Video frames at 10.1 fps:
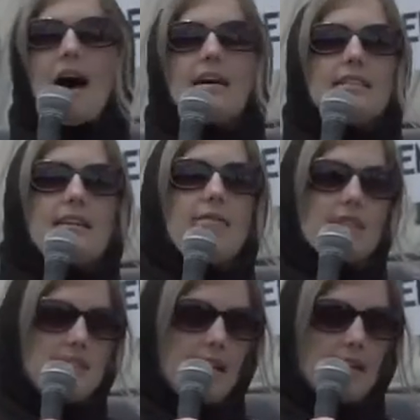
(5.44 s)
a
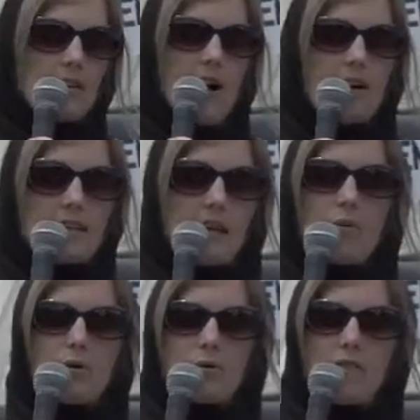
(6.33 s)
devastating loss
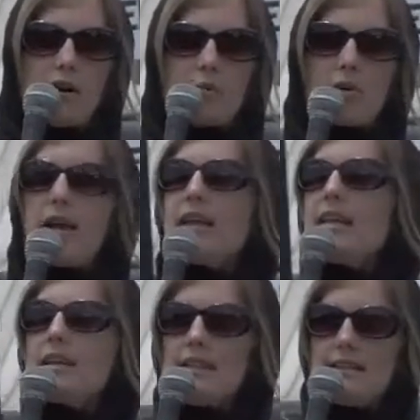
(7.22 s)
that will
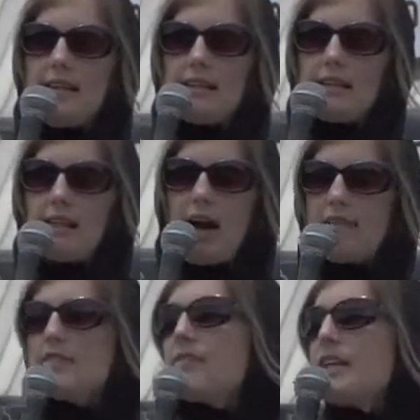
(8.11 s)
reverberate in the daily
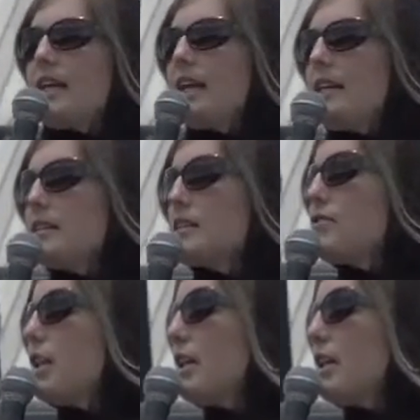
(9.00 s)
lives of Canadians for